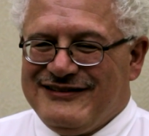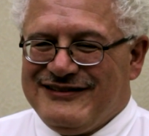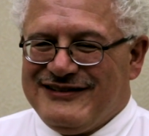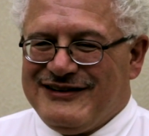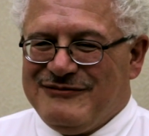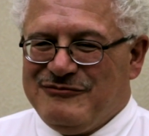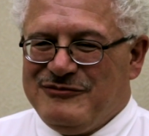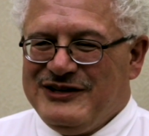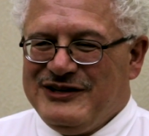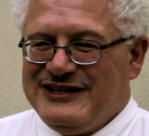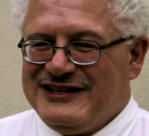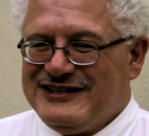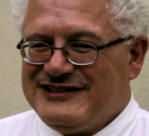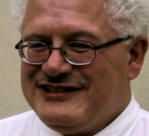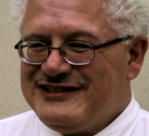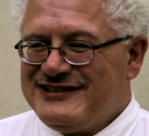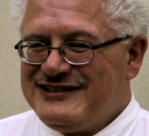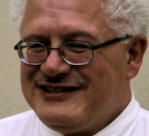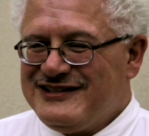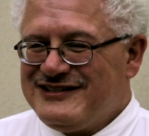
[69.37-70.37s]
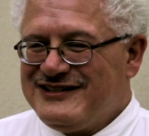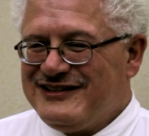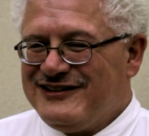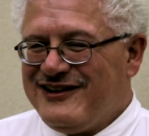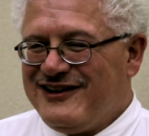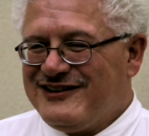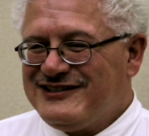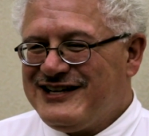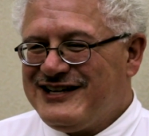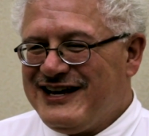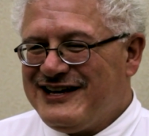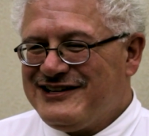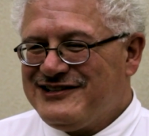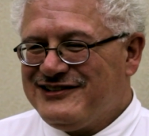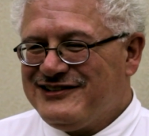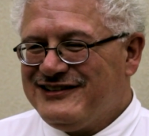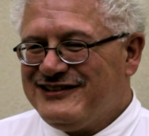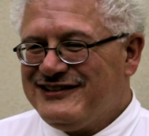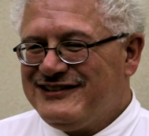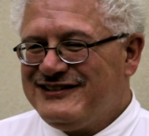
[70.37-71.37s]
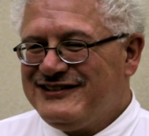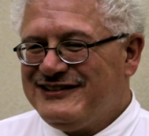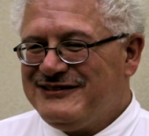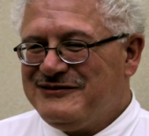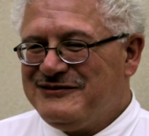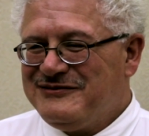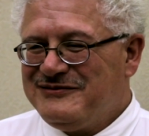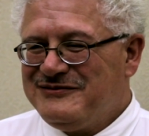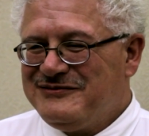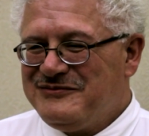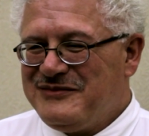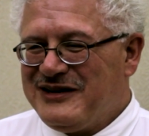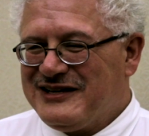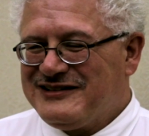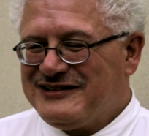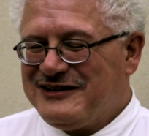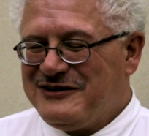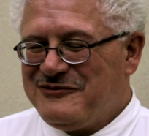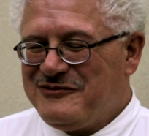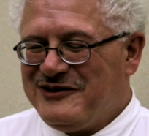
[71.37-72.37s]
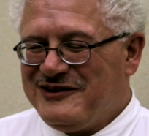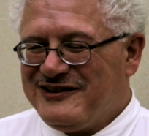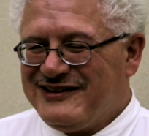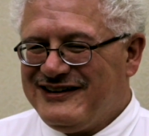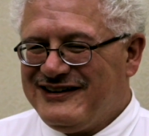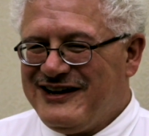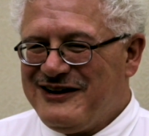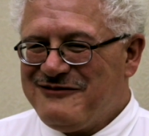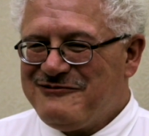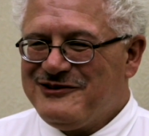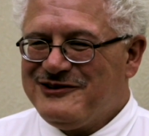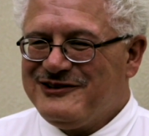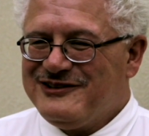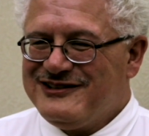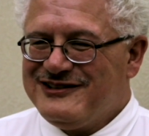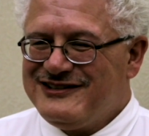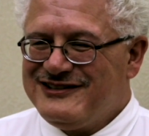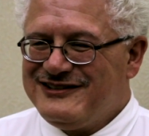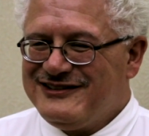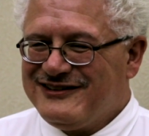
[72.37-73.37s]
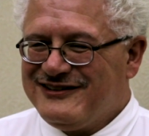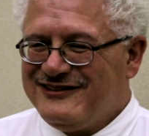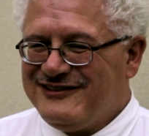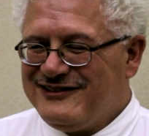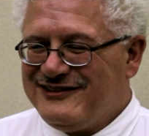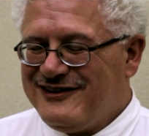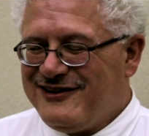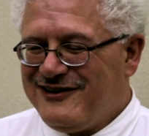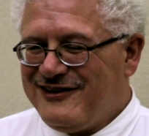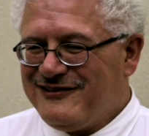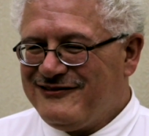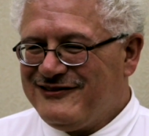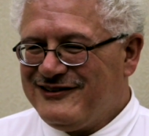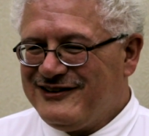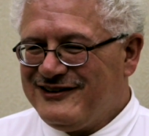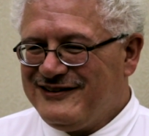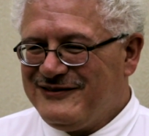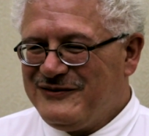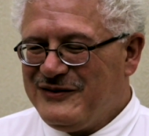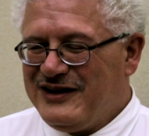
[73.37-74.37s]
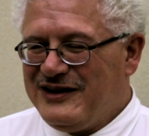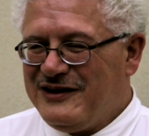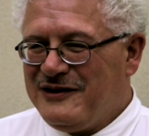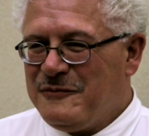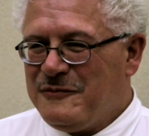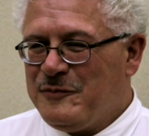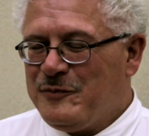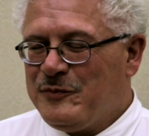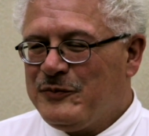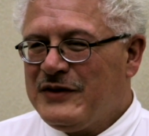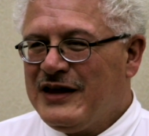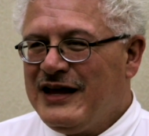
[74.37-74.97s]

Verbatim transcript: complete existence in Los Angeles and Mexican-American neighborhoods to going to Harvard. Um,